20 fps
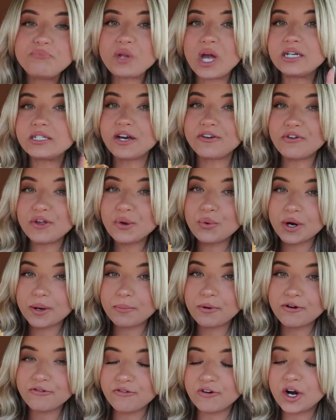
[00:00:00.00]
I definitely would have
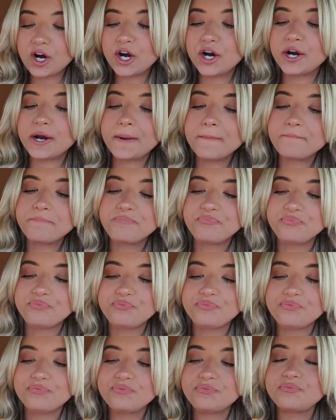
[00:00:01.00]
preferred
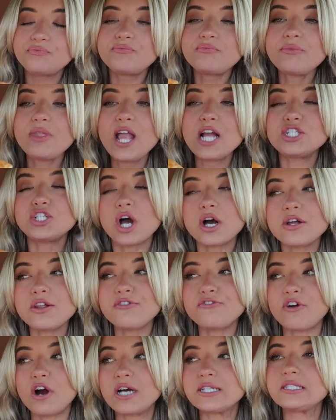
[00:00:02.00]

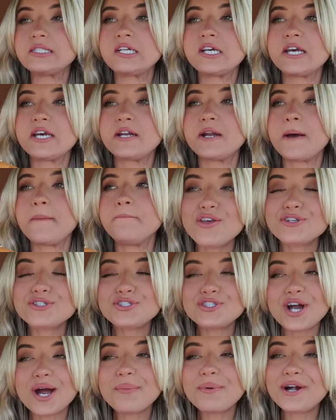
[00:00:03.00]
chocolate frosted. The
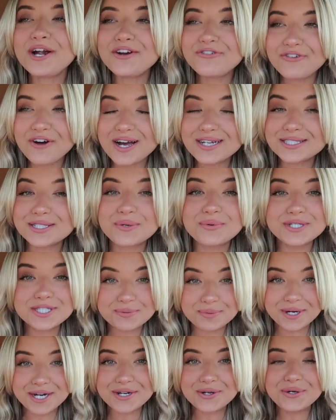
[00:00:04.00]
strawberry frosted with
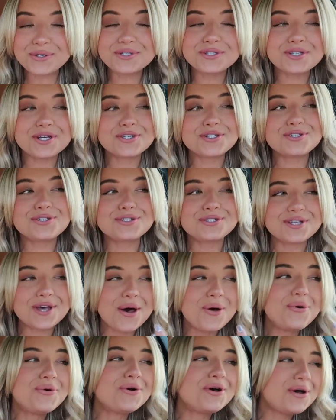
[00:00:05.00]
sprinkles looked
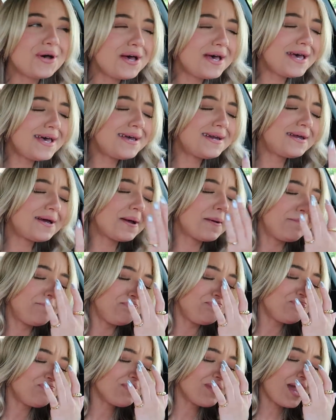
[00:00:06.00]
so good.
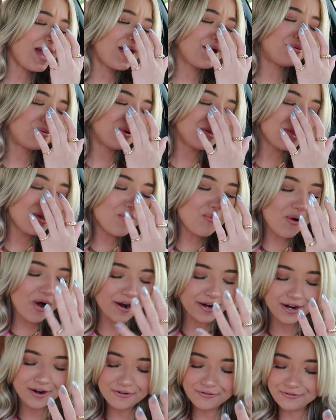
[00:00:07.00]
I really
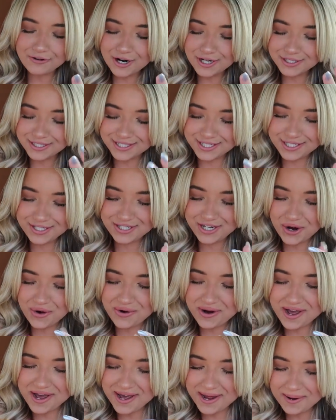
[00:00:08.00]
wanted a frosted
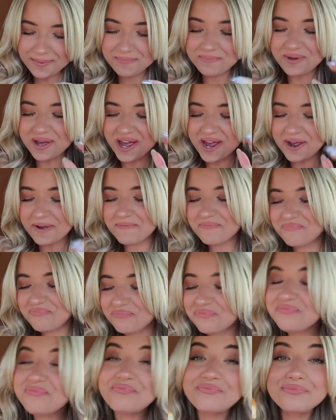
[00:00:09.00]
donut, but
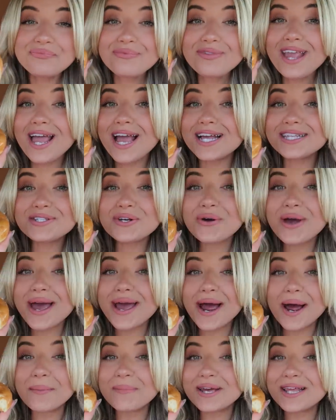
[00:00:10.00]
it's
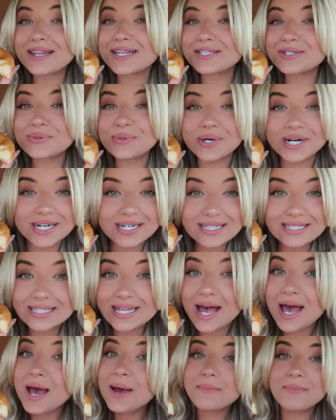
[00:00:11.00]
okay. I mean, this works.
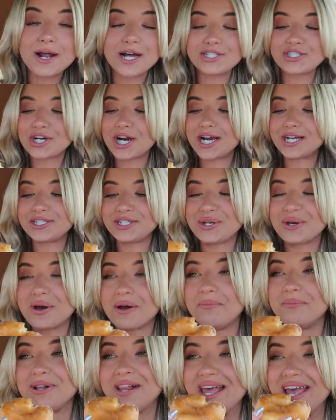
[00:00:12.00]
Not trying to
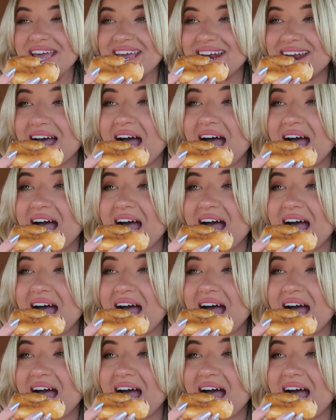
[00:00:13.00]
complain.